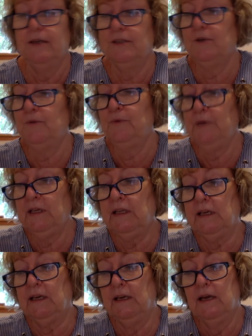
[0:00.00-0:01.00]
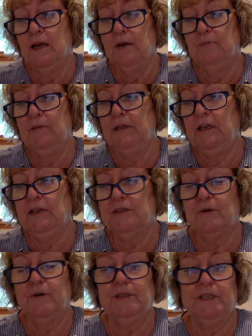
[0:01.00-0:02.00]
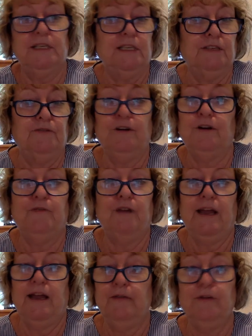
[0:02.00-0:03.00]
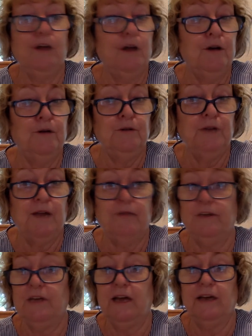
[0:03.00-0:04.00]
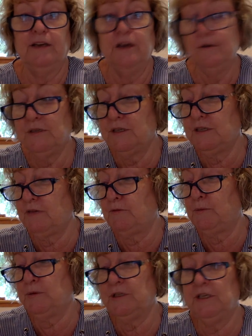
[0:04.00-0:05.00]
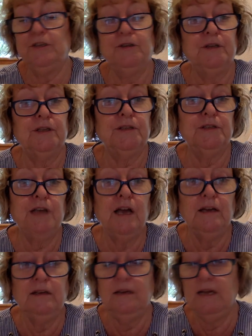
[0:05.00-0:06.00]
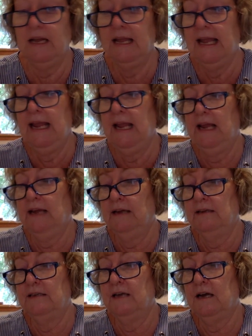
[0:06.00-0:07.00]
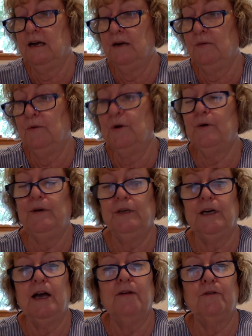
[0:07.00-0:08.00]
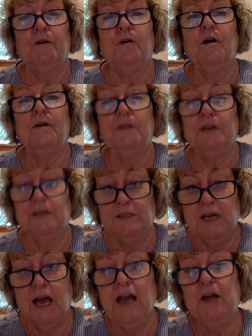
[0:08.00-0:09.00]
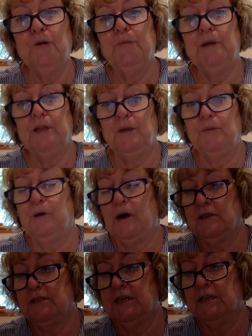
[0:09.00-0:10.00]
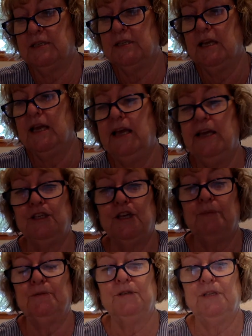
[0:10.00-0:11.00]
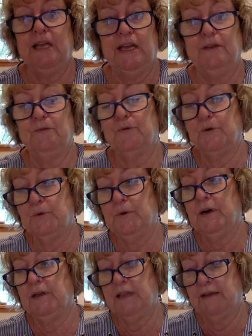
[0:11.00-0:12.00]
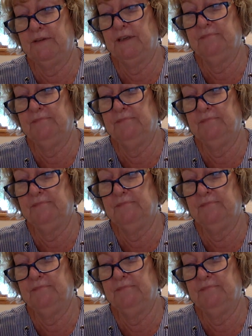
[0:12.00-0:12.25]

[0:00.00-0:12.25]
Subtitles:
So really, billing is going to need to verify every code, every diagnosis, every procedure that's done, and we're going to cover the entire billing process in chapters 8 through 11.